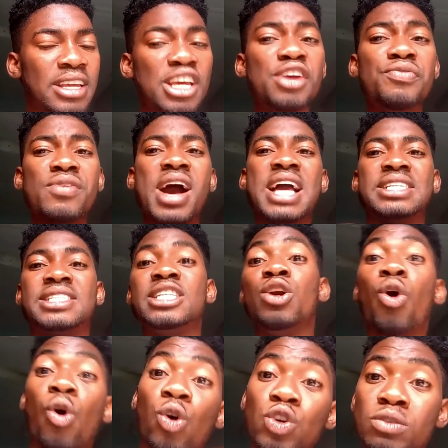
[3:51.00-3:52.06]
if I
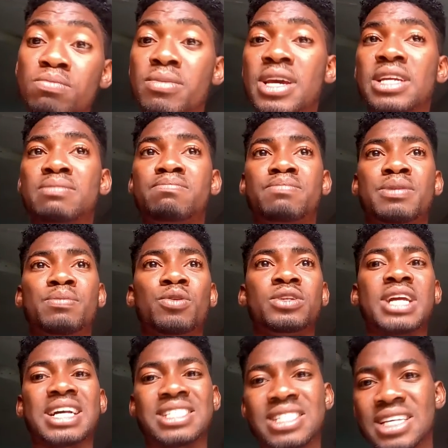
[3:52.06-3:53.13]
see old men, people in
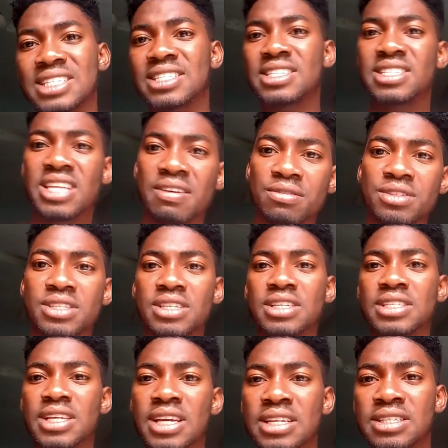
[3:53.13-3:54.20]
their 60s,
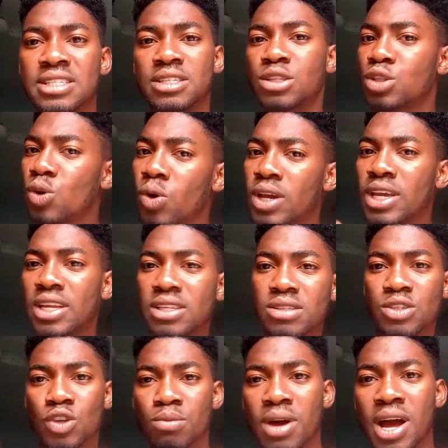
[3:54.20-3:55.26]
70s, 80s talking
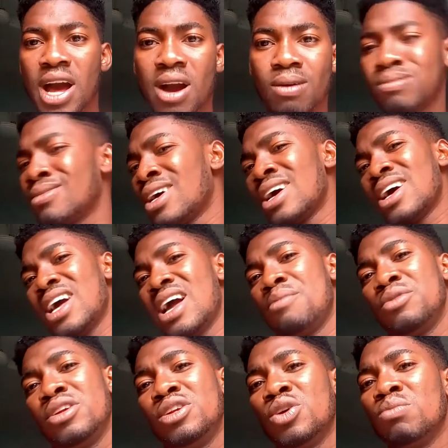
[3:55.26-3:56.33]
somehow, I'm
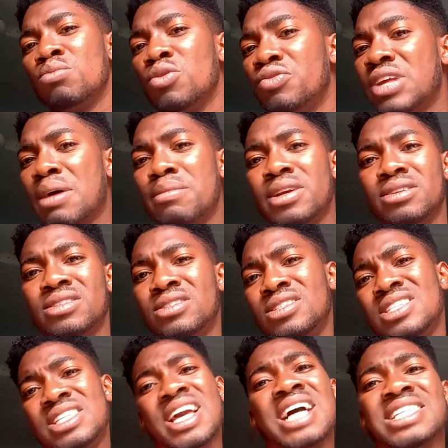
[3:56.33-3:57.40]
really not moved. I mean,
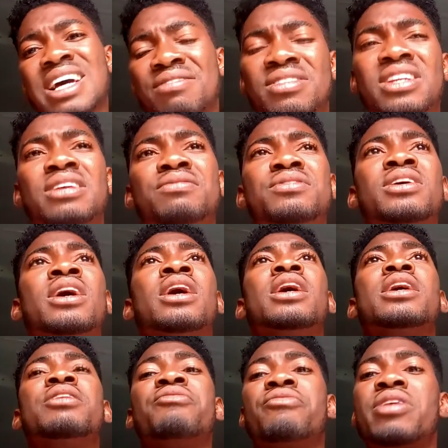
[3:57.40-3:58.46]
these guys have lived
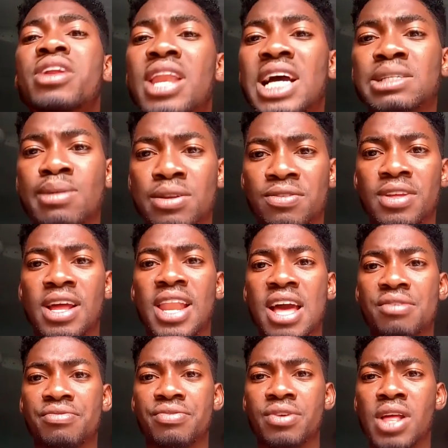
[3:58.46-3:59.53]
a very large part of their
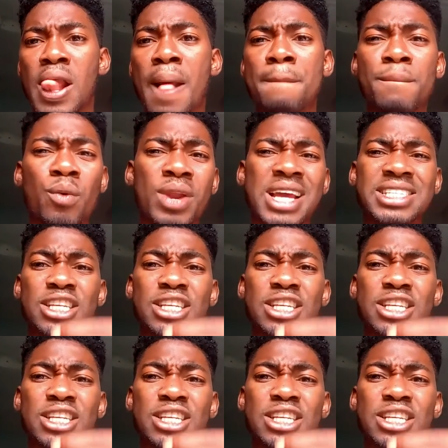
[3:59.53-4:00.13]
life. But when I